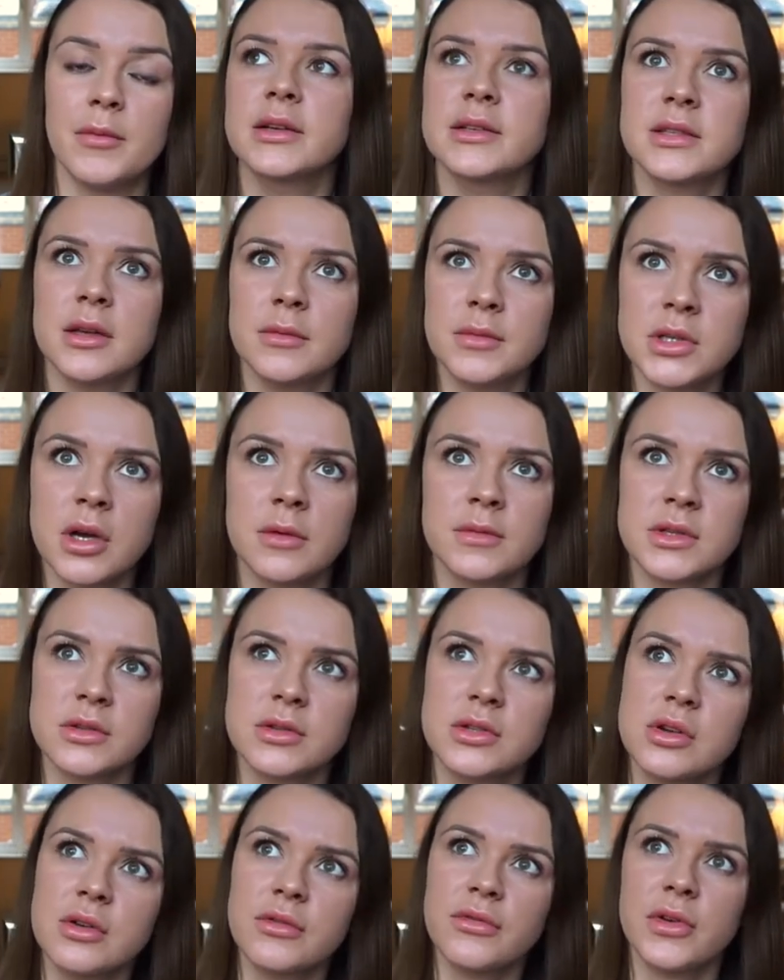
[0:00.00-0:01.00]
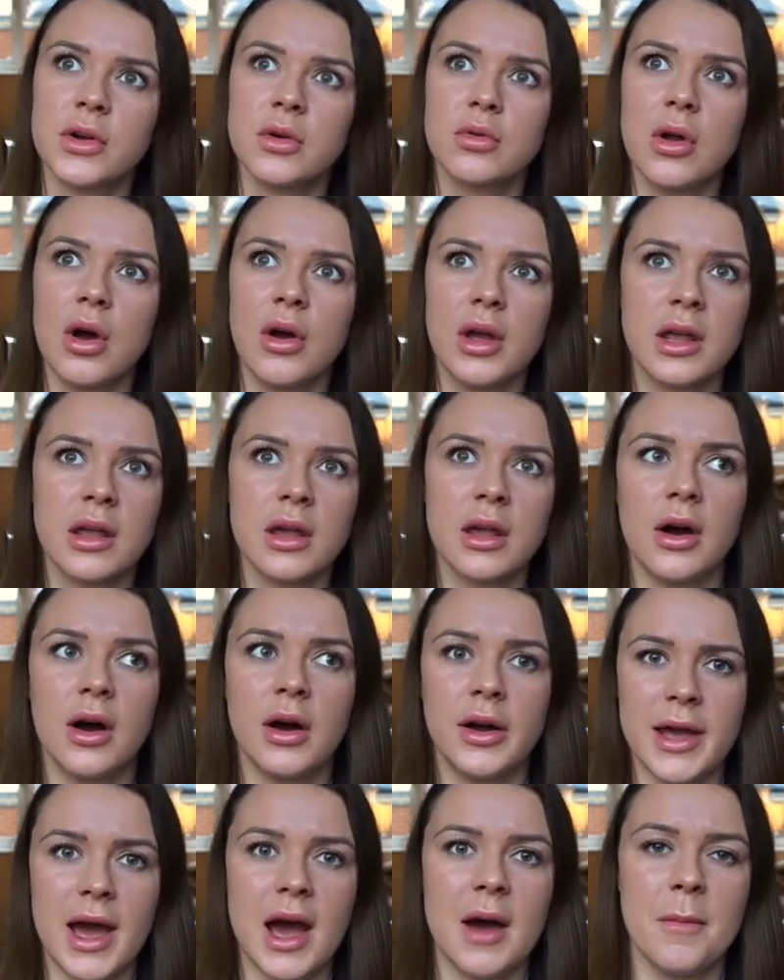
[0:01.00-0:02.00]
Because sometimes I do feel like
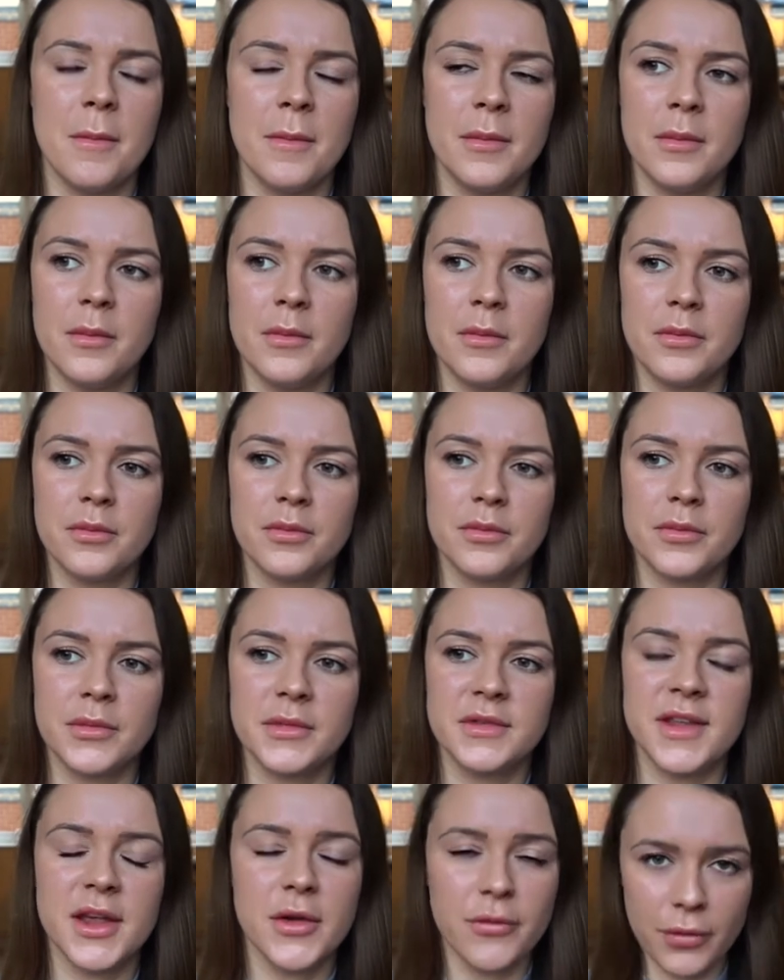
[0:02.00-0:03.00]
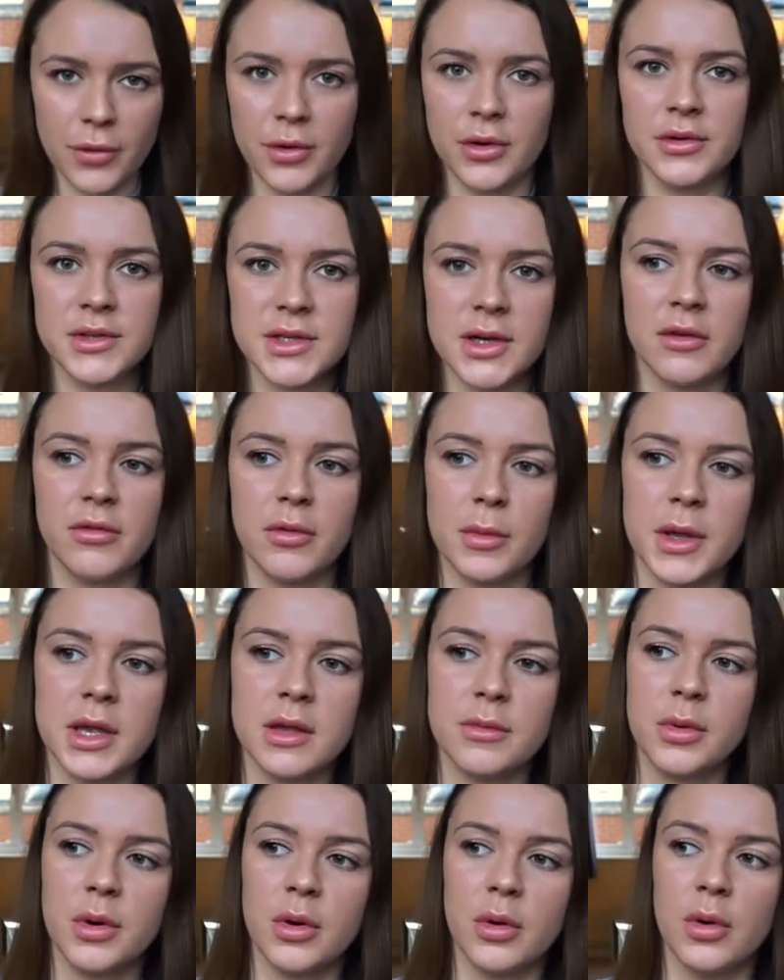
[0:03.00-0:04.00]
I am different to other
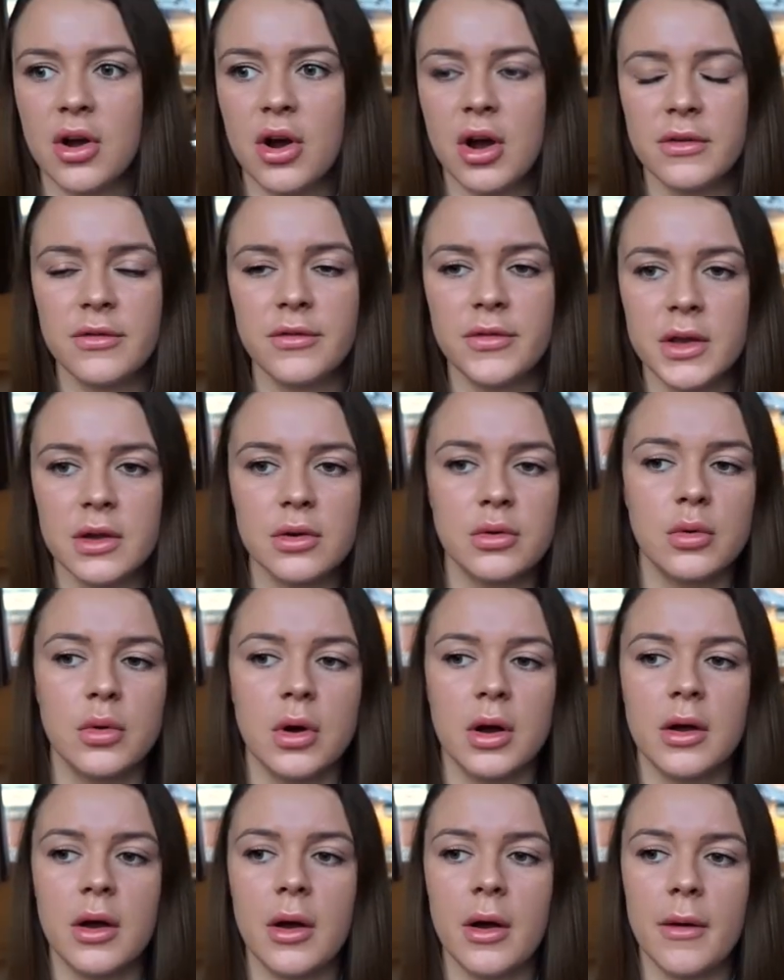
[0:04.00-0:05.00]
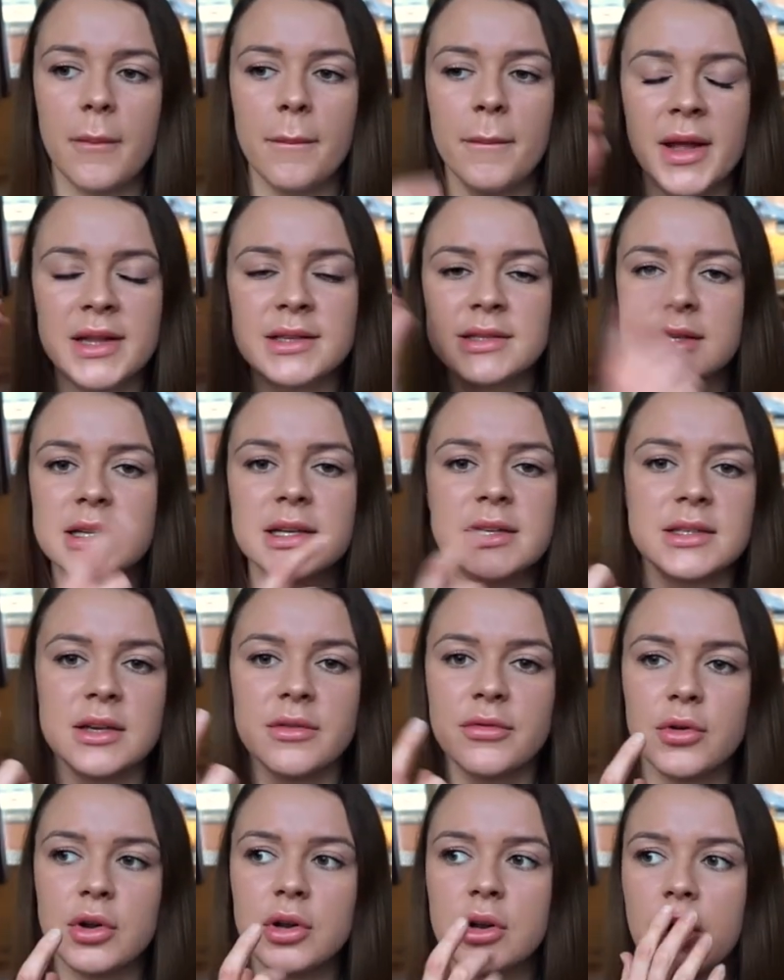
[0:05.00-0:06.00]
people. I feel mentally
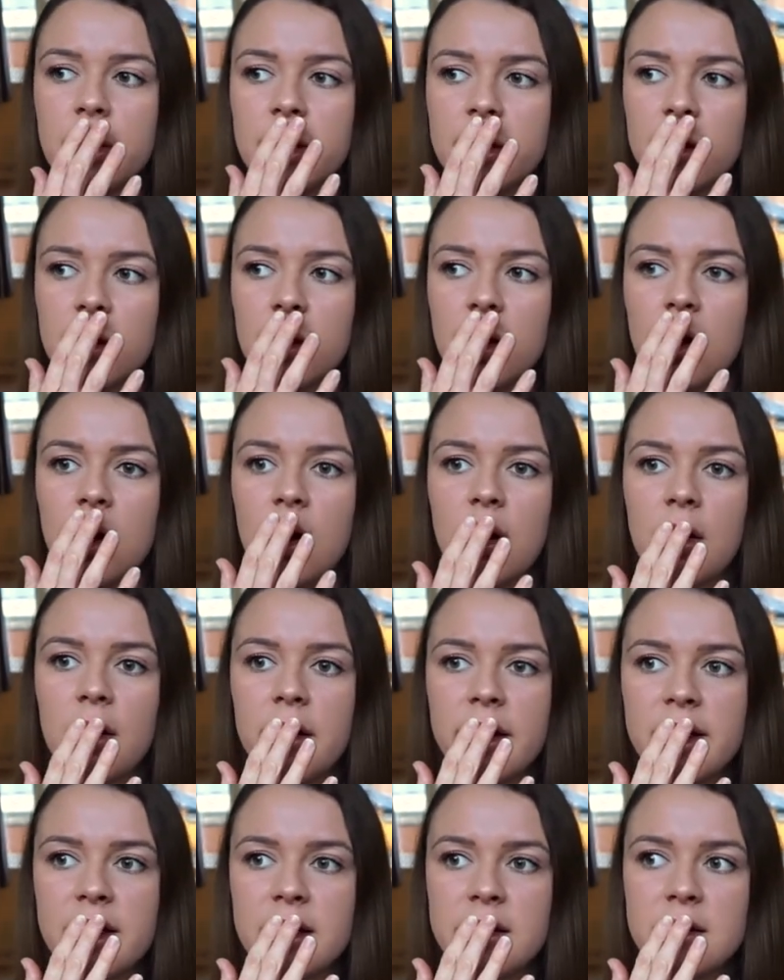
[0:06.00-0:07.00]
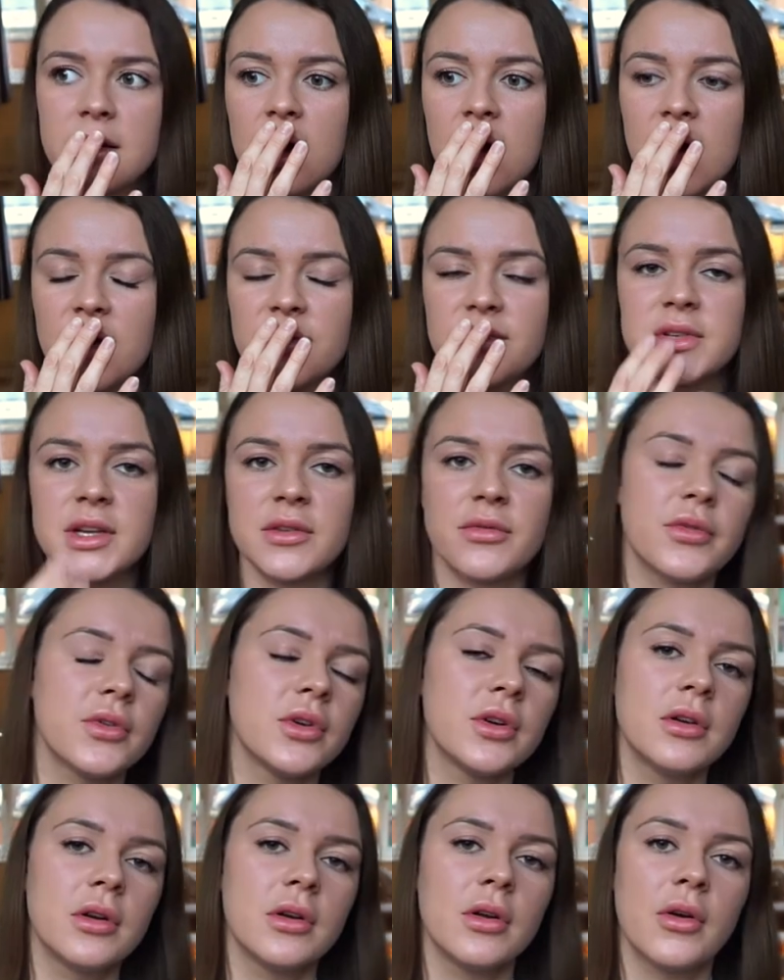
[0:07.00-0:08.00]
different. Like I have
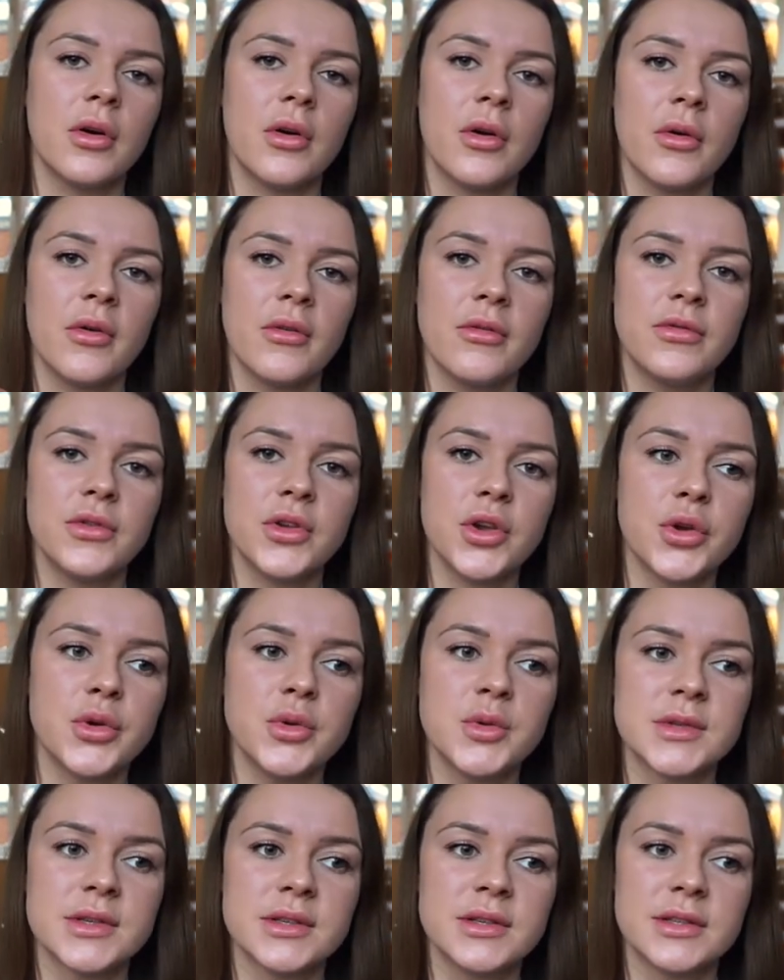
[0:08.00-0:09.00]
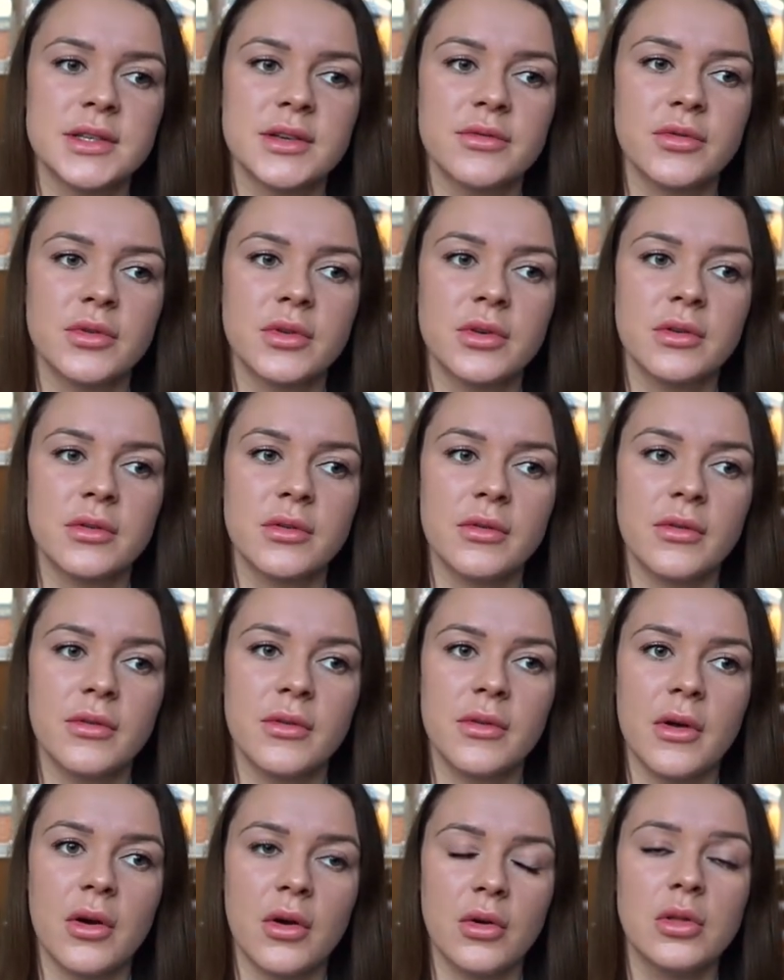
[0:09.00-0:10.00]
different views and different
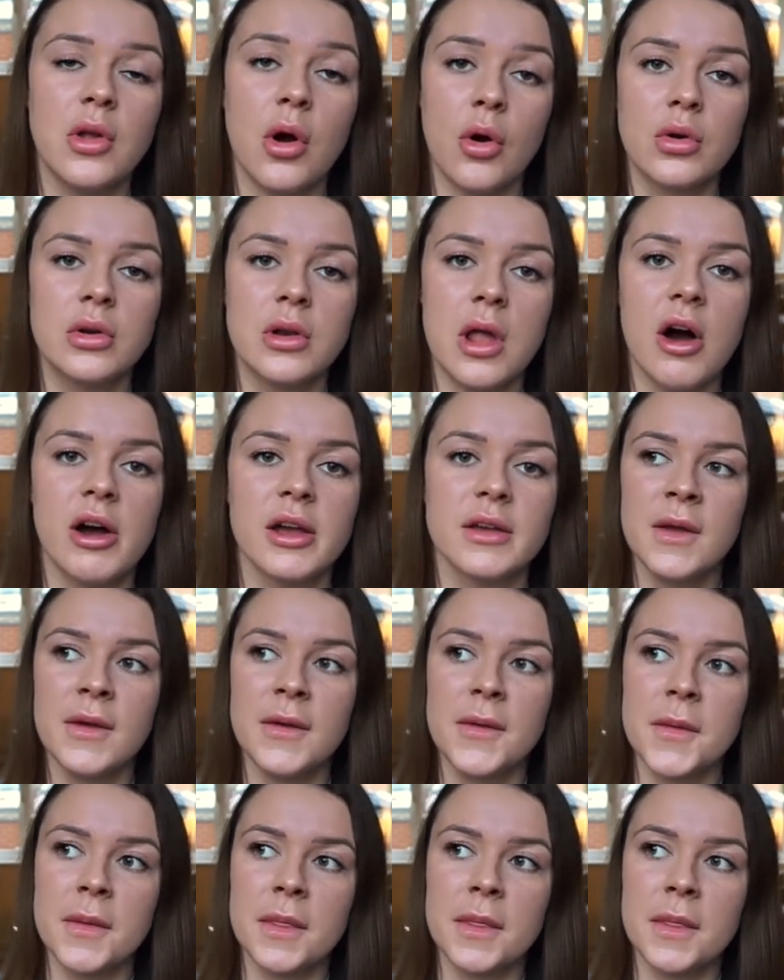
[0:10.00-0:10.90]
on, on life.